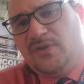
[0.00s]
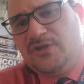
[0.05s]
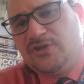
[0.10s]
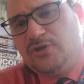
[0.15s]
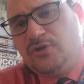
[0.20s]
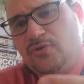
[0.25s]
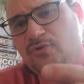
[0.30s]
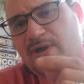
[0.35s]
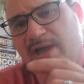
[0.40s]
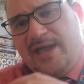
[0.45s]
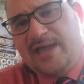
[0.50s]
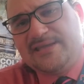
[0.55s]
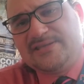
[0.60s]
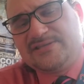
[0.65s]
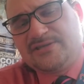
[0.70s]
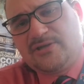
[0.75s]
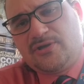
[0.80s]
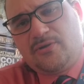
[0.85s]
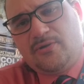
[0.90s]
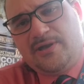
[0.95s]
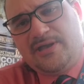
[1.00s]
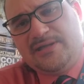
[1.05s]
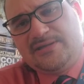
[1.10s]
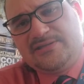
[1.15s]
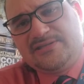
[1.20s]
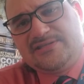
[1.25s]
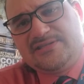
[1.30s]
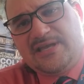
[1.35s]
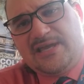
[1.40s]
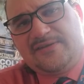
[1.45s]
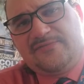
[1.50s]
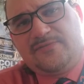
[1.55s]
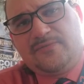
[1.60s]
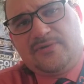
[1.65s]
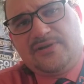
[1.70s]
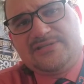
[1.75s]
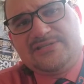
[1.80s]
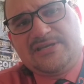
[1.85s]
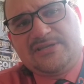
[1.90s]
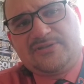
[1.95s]
you guys can go ahead and decide if you
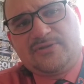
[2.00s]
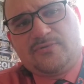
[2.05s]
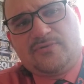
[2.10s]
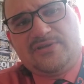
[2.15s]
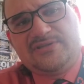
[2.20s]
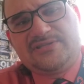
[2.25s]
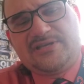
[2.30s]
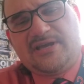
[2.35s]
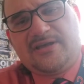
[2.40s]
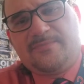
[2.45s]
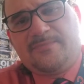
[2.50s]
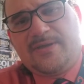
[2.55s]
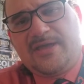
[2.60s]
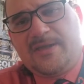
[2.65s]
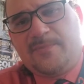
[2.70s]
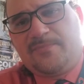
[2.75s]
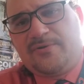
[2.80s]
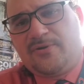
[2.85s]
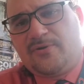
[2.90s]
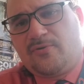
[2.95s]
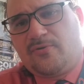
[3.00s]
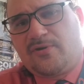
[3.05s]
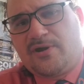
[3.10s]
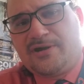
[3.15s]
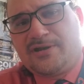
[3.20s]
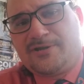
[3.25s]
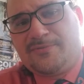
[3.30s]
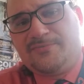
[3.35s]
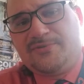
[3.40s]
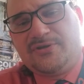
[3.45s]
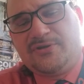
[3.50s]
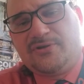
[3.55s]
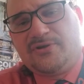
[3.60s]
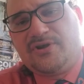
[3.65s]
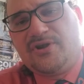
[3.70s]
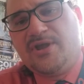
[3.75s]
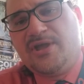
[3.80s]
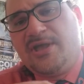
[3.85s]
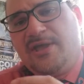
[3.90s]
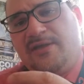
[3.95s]
want to take the quiz on paper or on a
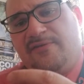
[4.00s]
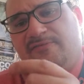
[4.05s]
computer.